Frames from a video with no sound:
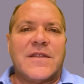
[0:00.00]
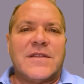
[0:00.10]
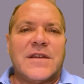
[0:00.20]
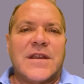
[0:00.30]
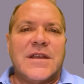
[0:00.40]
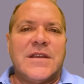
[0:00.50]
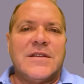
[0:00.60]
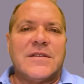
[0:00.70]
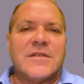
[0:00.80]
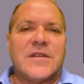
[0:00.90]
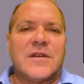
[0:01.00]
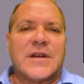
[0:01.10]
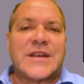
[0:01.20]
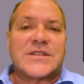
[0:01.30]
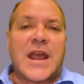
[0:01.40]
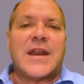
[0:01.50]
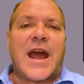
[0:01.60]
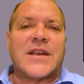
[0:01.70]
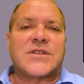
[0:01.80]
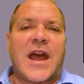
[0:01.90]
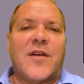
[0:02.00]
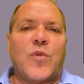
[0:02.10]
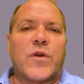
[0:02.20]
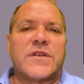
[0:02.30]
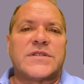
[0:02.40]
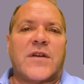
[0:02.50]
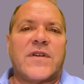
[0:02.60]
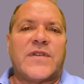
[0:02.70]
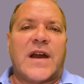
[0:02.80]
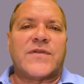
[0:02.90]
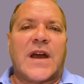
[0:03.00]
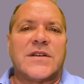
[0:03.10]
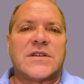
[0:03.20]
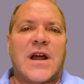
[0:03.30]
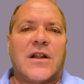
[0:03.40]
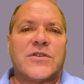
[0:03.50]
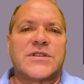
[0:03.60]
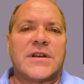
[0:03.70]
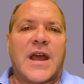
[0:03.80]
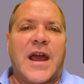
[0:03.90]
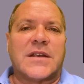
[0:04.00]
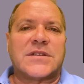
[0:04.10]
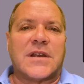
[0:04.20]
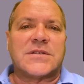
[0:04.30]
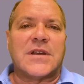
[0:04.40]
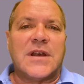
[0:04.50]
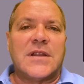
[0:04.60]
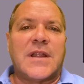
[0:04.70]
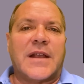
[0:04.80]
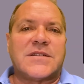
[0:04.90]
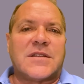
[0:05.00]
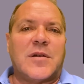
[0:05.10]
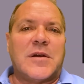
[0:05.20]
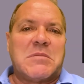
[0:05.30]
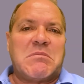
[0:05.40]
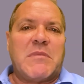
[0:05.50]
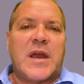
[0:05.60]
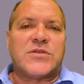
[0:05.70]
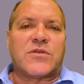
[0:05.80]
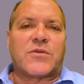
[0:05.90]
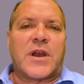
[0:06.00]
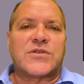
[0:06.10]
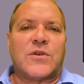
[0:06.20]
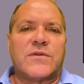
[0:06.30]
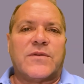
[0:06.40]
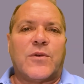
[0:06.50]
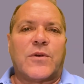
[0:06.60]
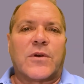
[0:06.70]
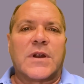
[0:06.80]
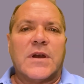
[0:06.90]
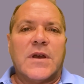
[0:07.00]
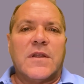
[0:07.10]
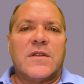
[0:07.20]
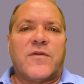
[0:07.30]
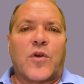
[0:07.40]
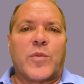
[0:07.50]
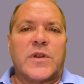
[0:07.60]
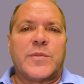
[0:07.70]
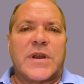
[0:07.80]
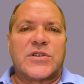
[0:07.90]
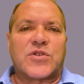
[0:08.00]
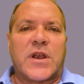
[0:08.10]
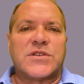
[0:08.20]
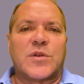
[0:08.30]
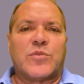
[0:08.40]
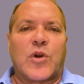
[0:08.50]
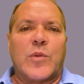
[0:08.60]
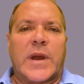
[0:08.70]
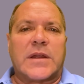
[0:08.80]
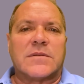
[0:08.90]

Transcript: The, the estate has to have more than seventy-five thousand dollars in assets. That's the major threshold for the formal administration probate.